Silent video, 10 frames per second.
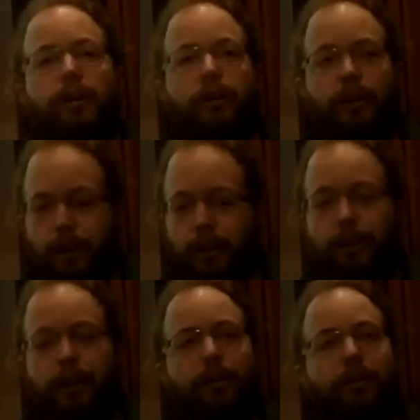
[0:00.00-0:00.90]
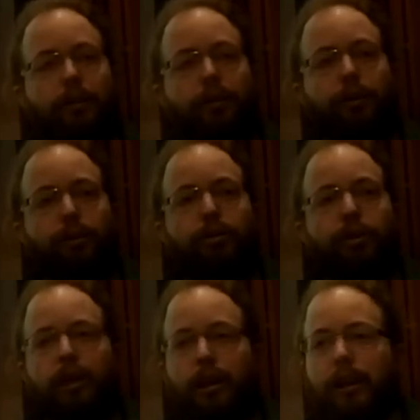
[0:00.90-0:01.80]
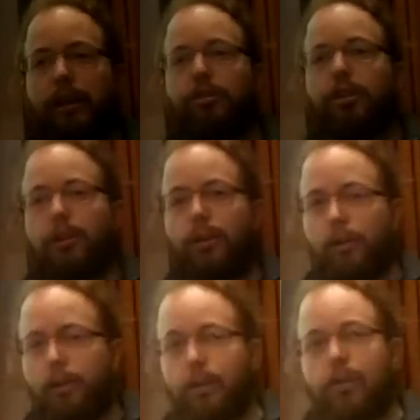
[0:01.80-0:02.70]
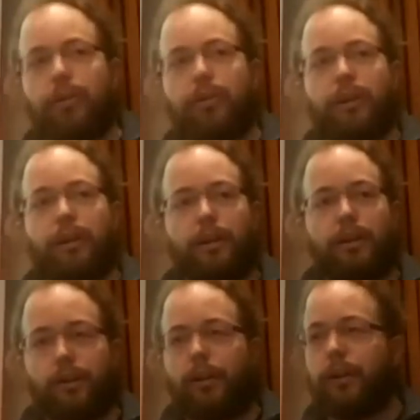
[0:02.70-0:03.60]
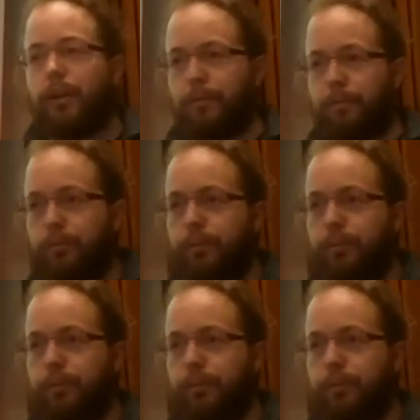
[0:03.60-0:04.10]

The knitted goods lasted a lot longer than, um,